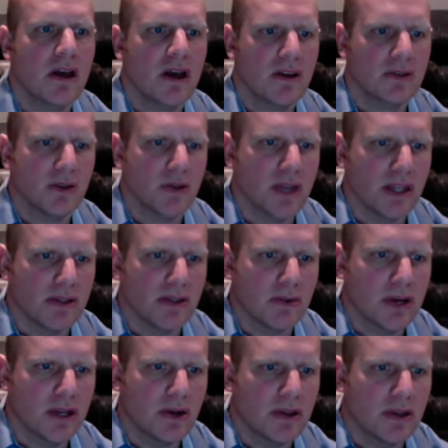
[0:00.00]
so that's
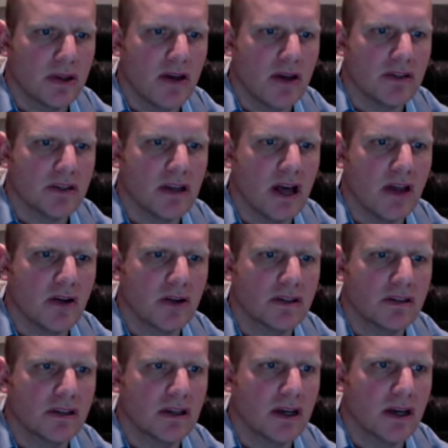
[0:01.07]

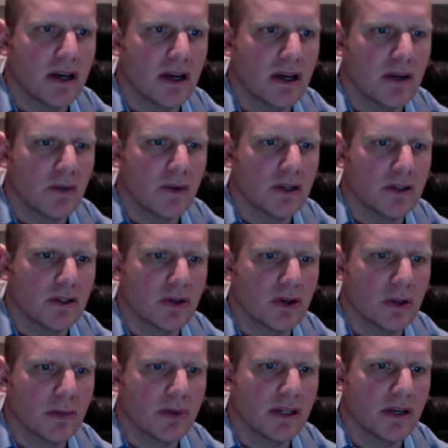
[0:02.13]
$300,000 is
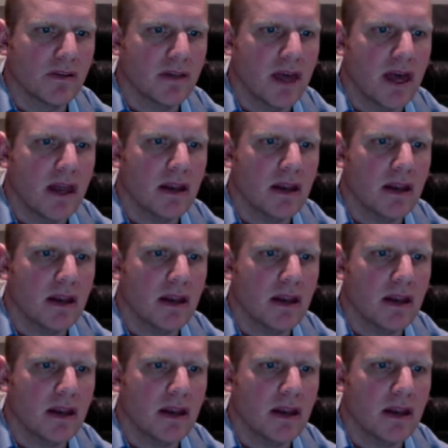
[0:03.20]
30% of that.